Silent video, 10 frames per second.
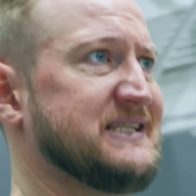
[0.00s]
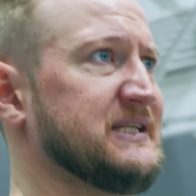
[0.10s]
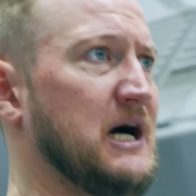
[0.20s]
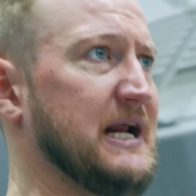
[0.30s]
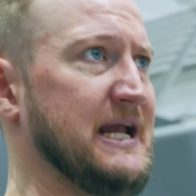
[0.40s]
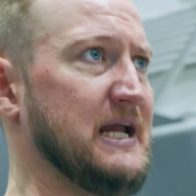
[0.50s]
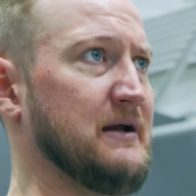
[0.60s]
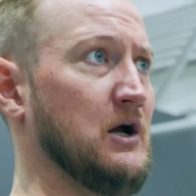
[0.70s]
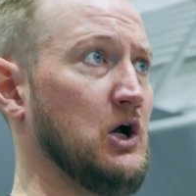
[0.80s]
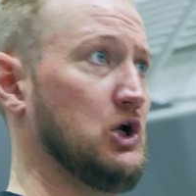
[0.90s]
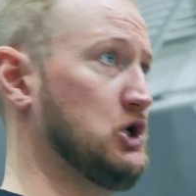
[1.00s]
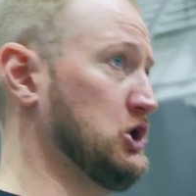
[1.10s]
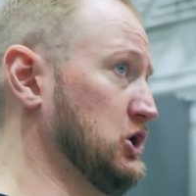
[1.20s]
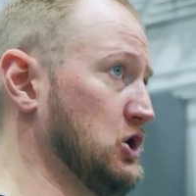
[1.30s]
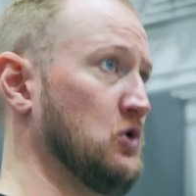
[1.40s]
it's not a
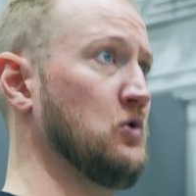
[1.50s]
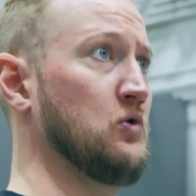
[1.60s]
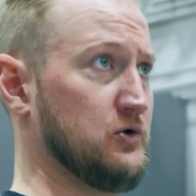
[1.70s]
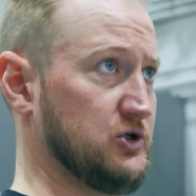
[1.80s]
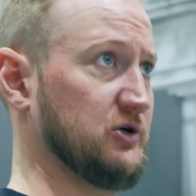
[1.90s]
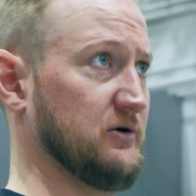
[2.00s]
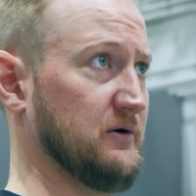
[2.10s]
huge